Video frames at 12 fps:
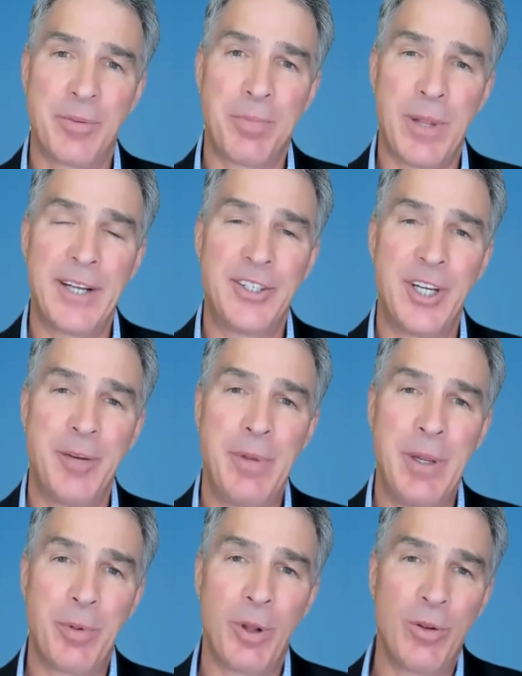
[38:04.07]
of supply chain
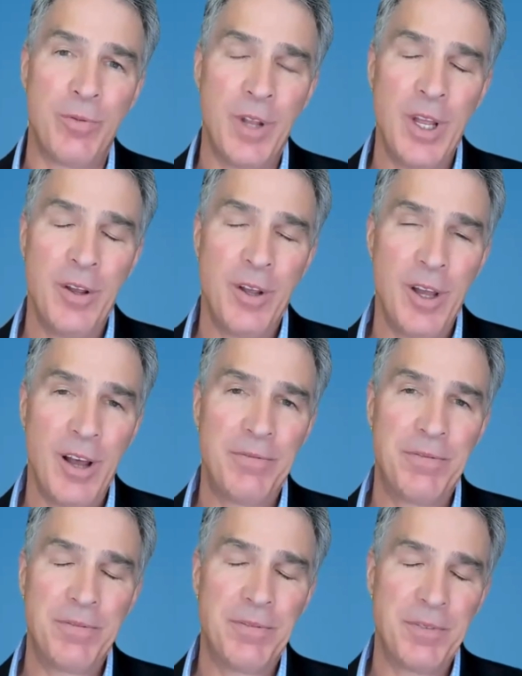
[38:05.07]
people
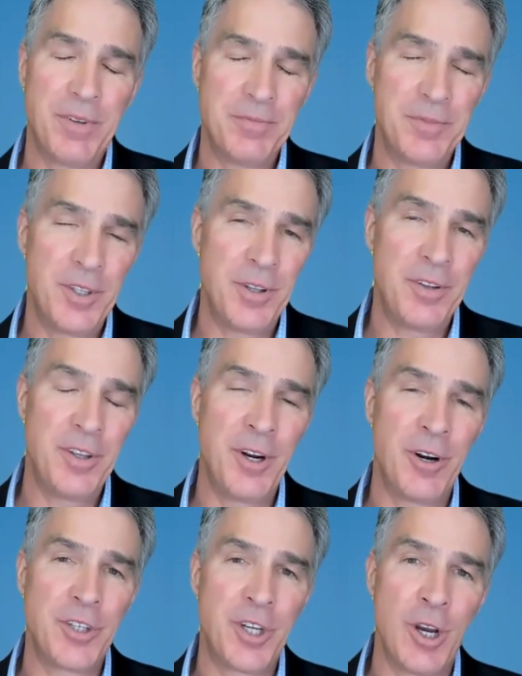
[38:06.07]
of
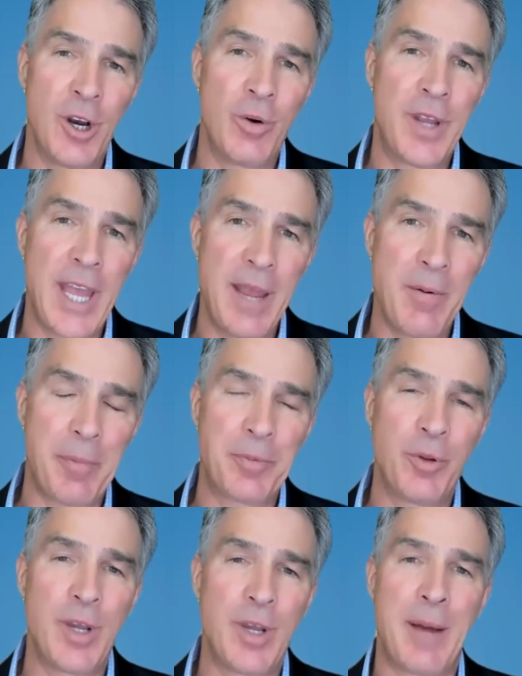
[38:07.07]
years ago came up
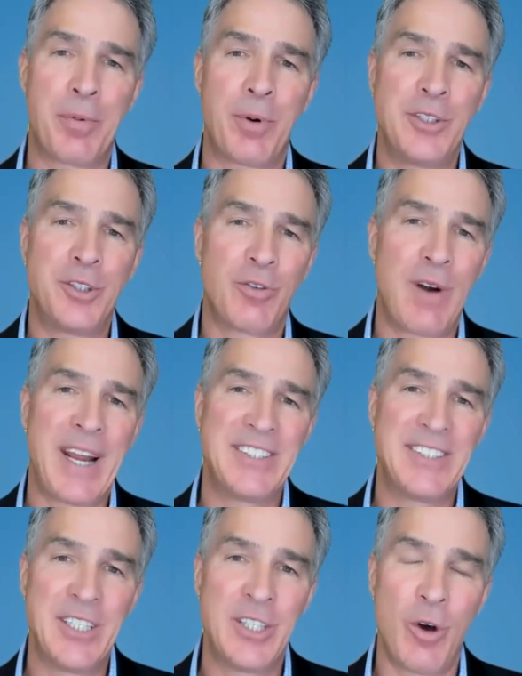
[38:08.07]
through the operational
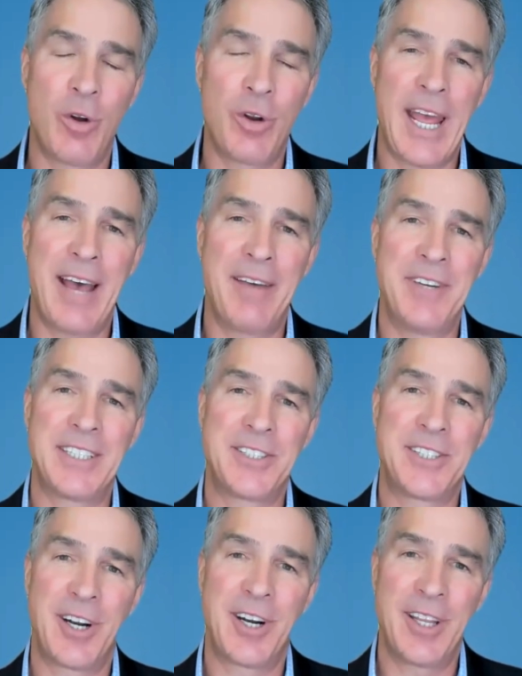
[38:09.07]
ranks and don't have
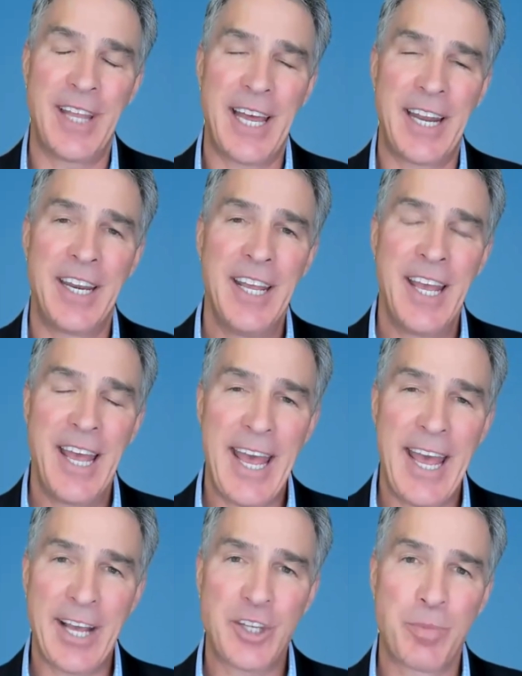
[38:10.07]
necessarily that
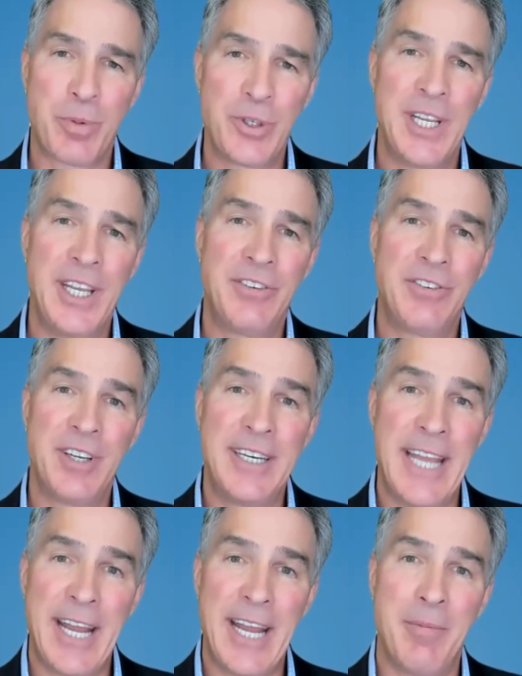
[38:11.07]
expertise
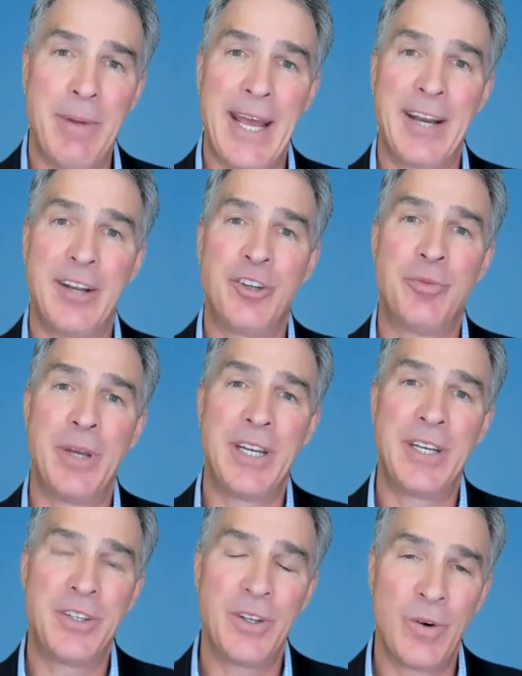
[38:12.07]
in data
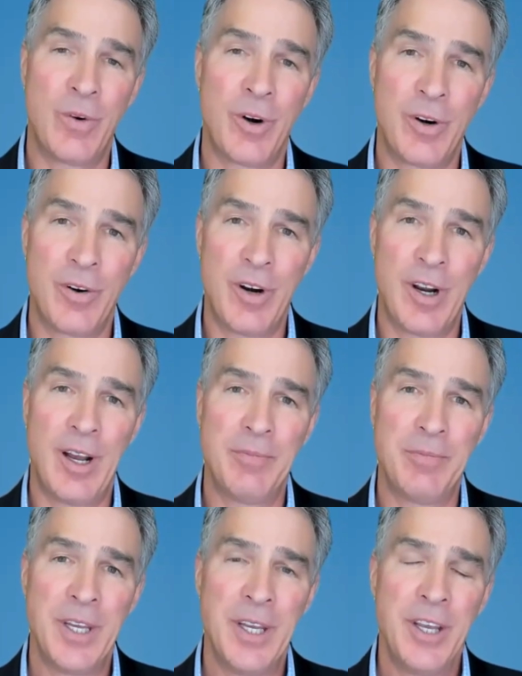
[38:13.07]
management
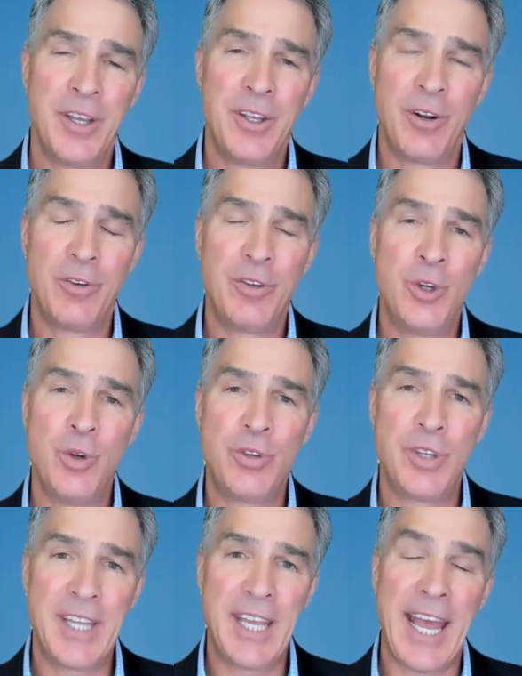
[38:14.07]
or
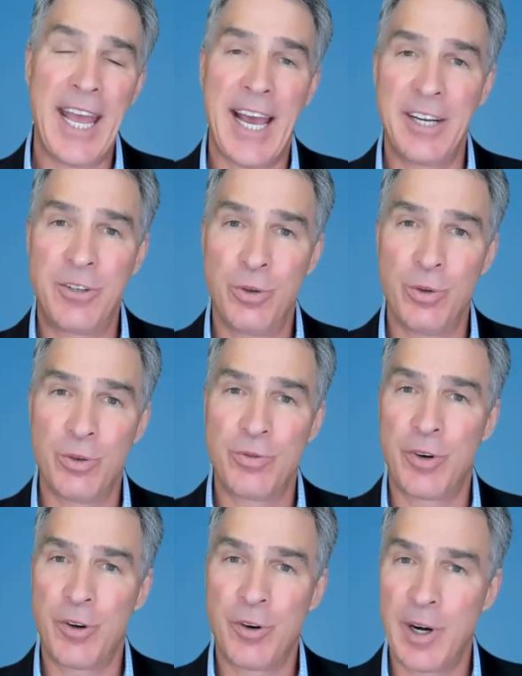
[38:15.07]
using the AI tools
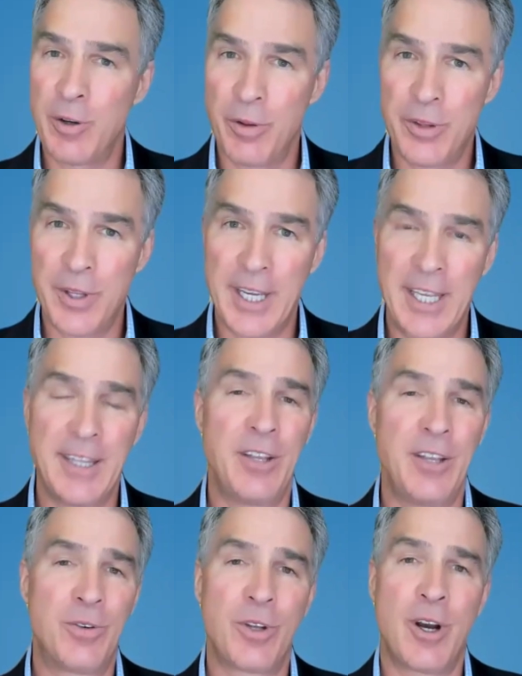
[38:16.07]
for critical thinking
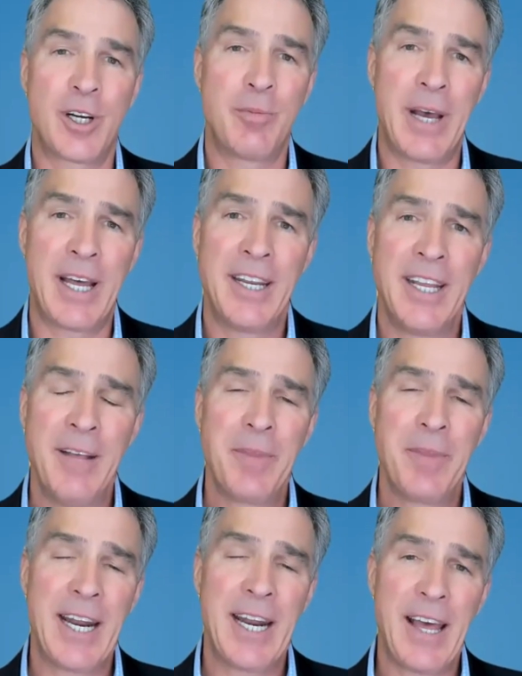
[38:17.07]
that you talked about.
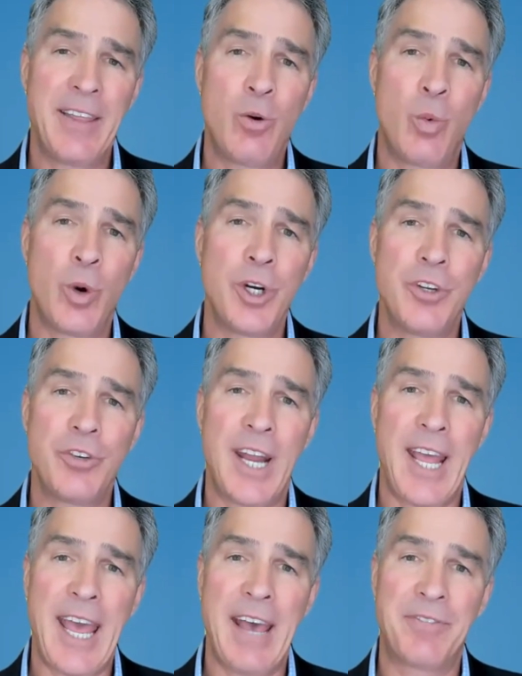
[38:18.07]
And I think we're just
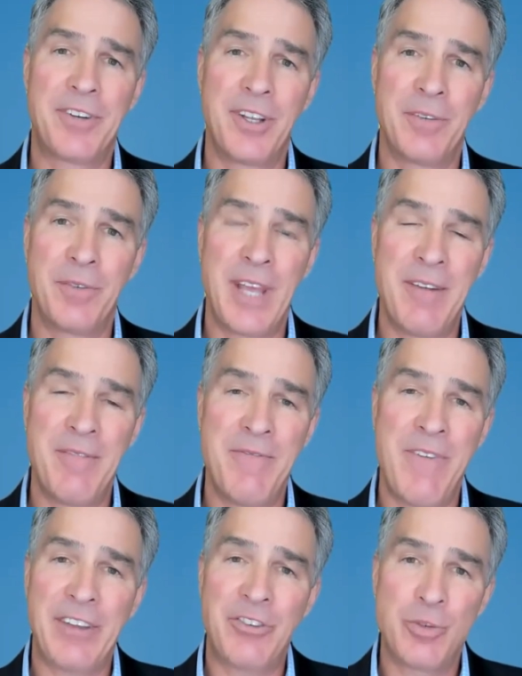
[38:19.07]
going to have to
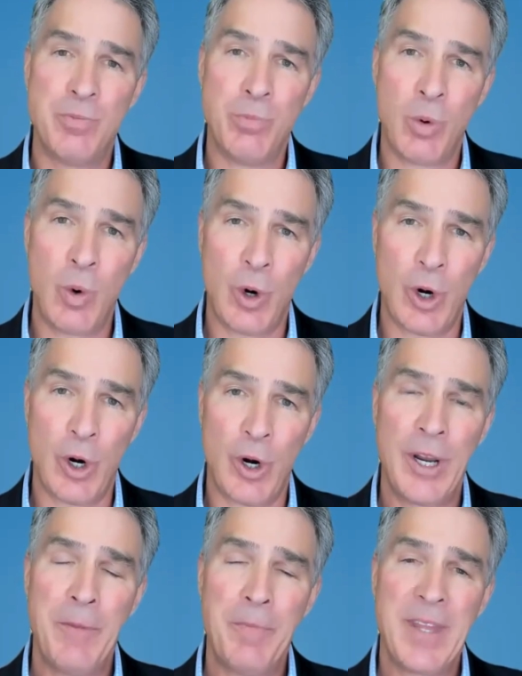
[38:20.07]
invest
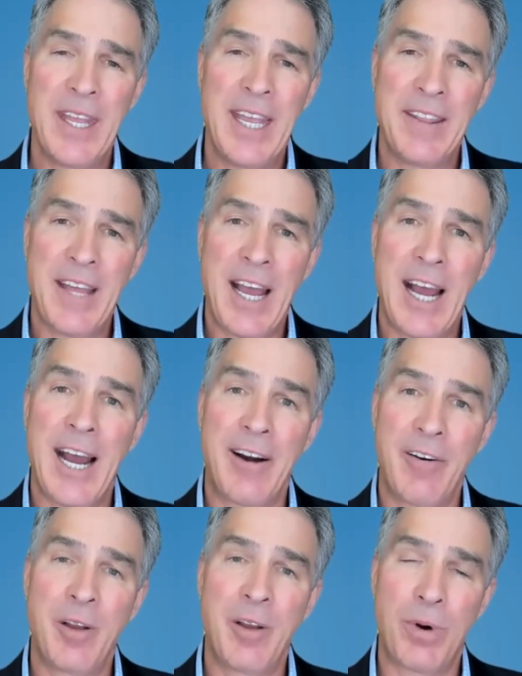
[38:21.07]
more in the
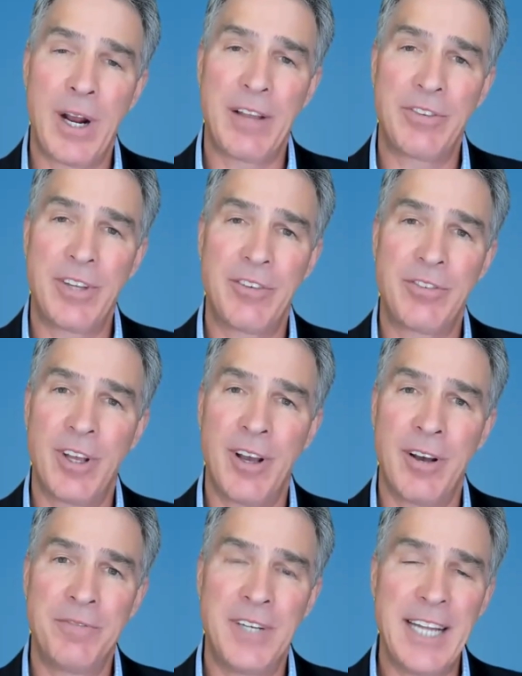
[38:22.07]
hiring process
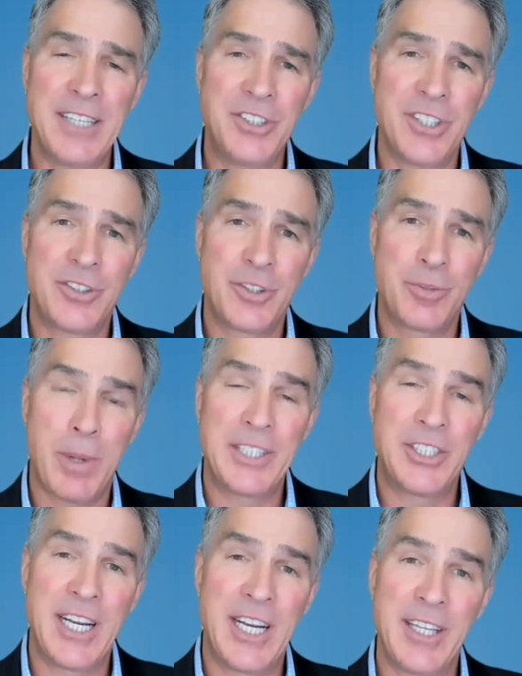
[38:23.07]
of not just
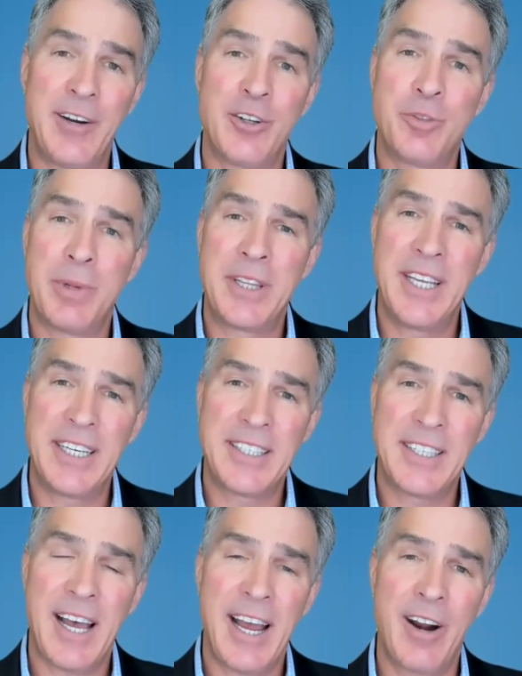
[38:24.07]
supply chain leaders, but the
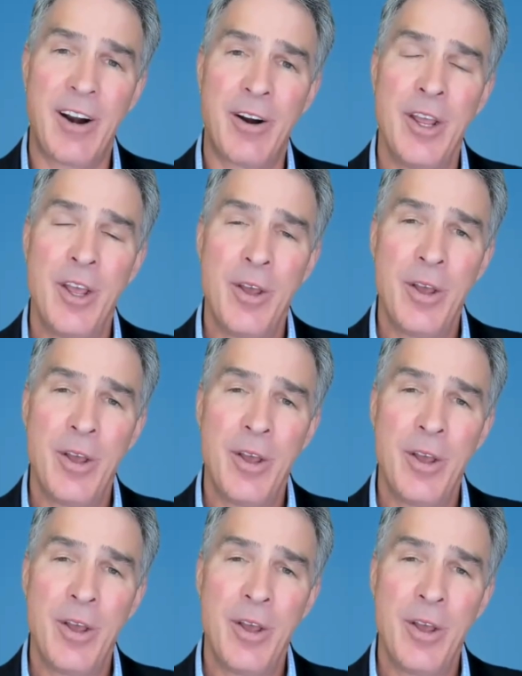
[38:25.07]
entire